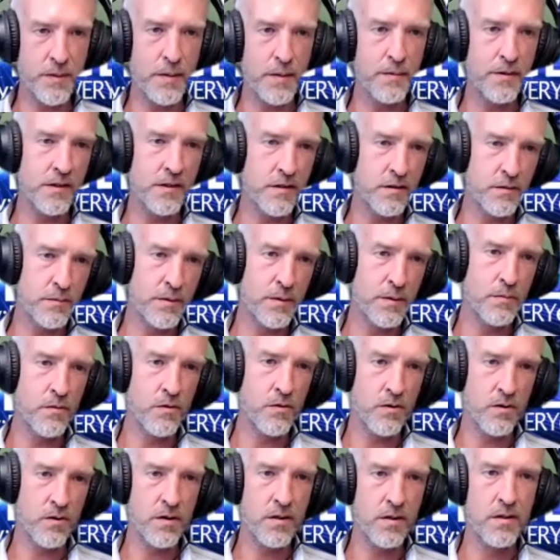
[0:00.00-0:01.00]
maybe a little bit
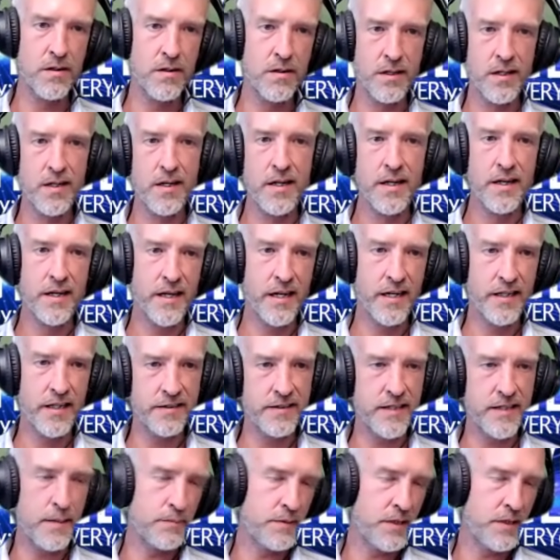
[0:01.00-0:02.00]
more
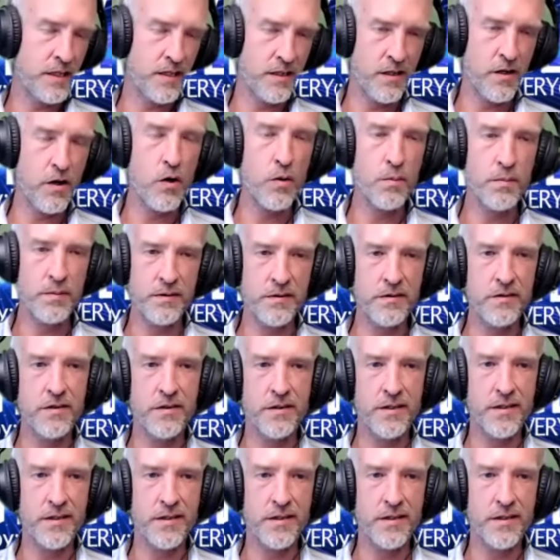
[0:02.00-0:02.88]
accepting and open to